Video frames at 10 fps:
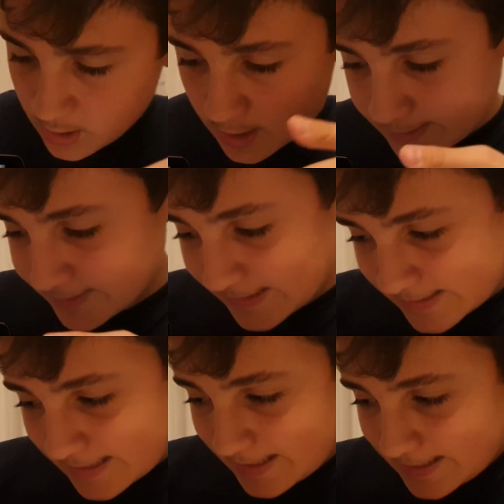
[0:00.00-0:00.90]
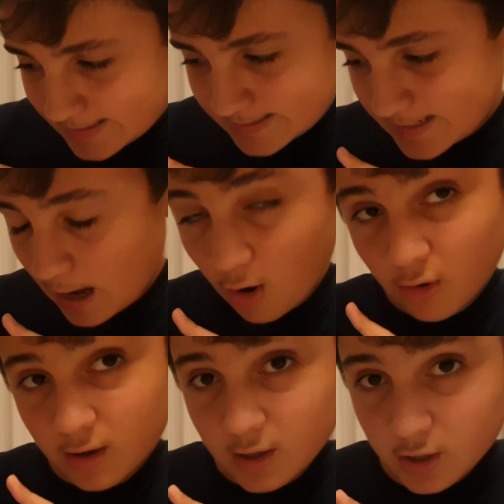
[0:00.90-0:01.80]
As you can see, it's now
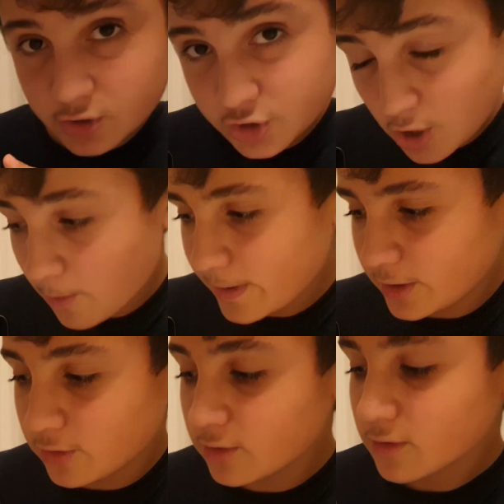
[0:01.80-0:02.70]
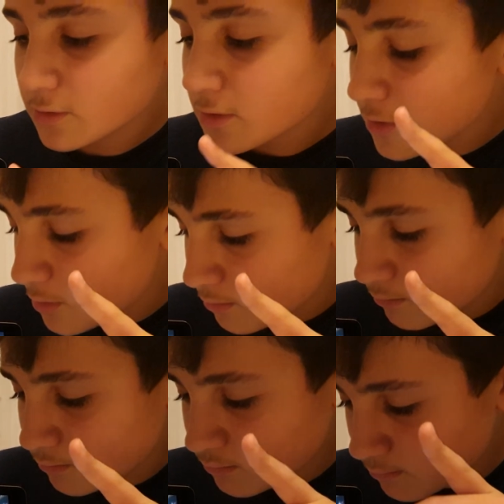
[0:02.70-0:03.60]
showing you
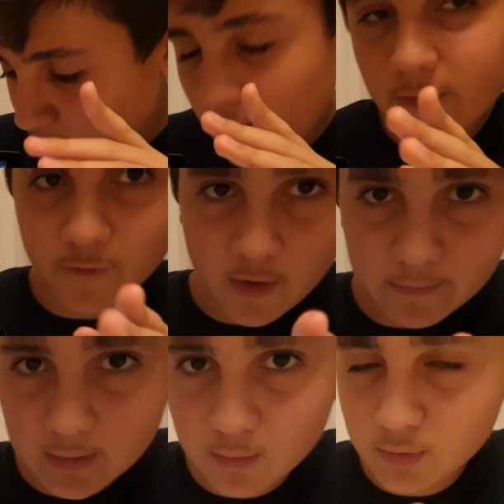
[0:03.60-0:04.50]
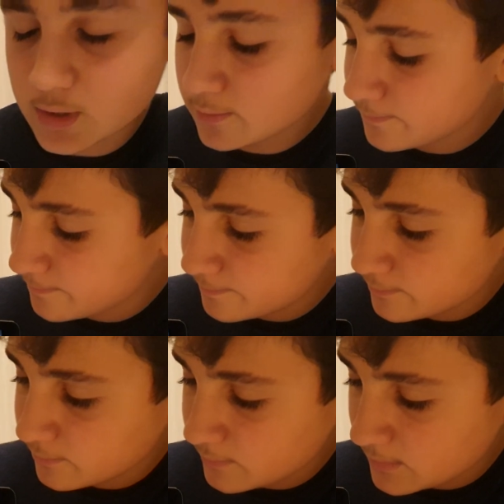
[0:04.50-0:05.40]
my phone recording.
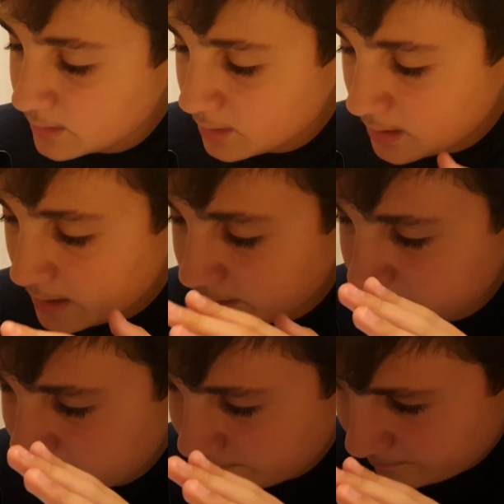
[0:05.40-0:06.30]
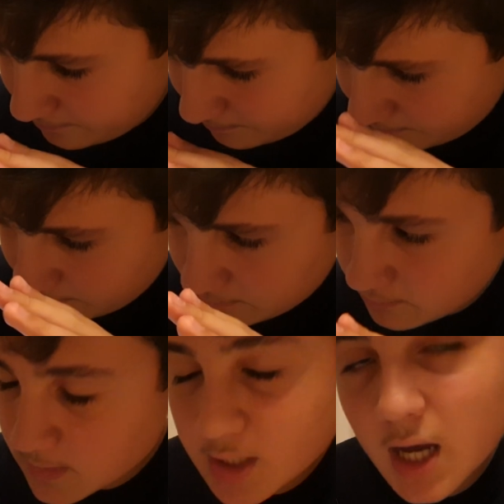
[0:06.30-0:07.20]
And
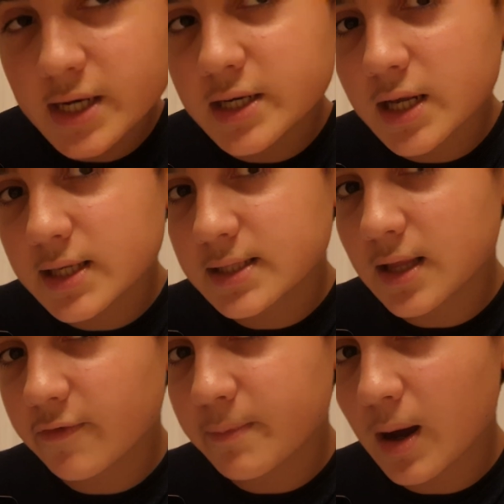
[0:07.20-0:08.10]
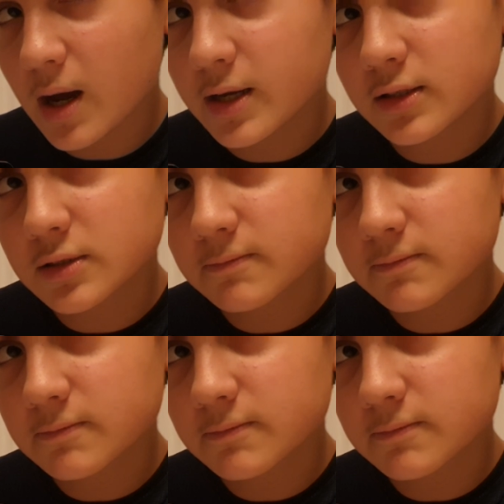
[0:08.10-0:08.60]
kind of nice stuff behind.